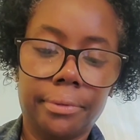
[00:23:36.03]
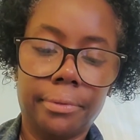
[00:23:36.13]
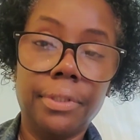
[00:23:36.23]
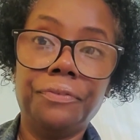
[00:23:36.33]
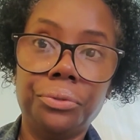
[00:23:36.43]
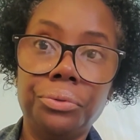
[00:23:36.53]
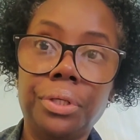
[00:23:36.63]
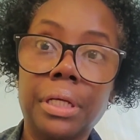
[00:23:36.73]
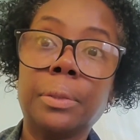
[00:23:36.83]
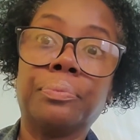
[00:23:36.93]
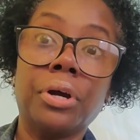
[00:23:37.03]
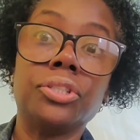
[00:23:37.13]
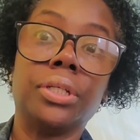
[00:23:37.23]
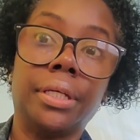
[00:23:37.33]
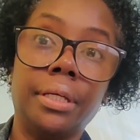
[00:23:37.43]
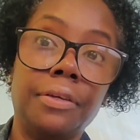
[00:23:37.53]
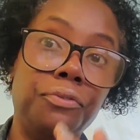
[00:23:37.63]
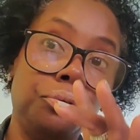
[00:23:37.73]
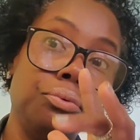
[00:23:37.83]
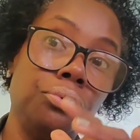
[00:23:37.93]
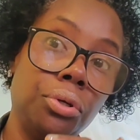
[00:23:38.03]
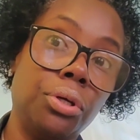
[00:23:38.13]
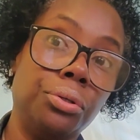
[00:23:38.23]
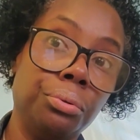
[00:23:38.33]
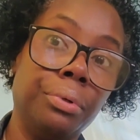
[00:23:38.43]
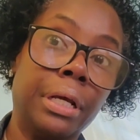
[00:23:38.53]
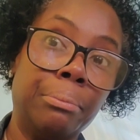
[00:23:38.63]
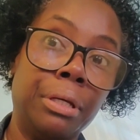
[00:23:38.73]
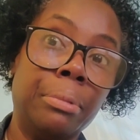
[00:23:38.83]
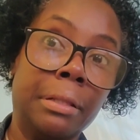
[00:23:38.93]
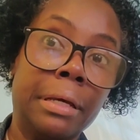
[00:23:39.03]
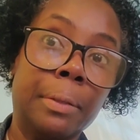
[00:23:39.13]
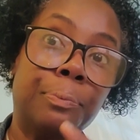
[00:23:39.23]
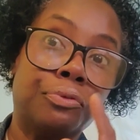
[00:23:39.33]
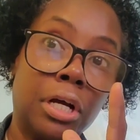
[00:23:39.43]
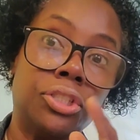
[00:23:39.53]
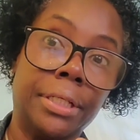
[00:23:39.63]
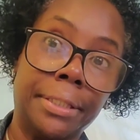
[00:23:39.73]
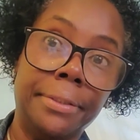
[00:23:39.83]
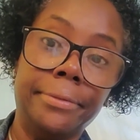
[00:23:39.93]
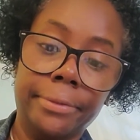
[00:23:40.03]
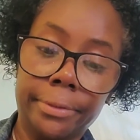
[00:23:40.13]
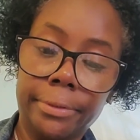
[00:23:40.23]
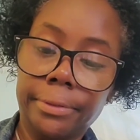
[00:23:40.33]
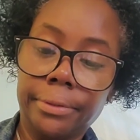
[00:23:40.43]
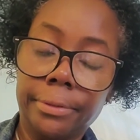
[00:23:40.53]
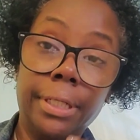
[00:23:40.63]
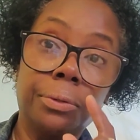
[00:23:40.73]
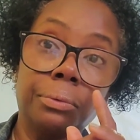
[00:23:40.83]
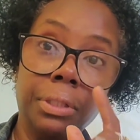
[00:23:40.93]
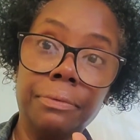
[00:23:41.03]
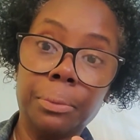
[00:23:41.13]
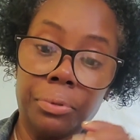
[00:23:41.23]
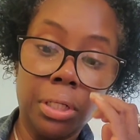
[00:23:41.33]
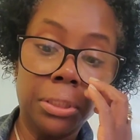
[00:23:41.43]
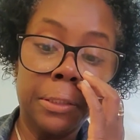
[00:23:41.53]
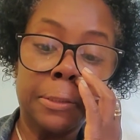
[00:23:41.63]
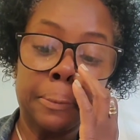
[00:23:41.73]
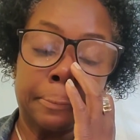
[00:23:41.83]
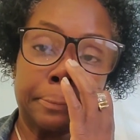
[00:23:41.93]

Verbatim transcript: If you're New York, like the project heat. If you're in New York, you know what I mean by that. Project heat. And I don't live in the projects.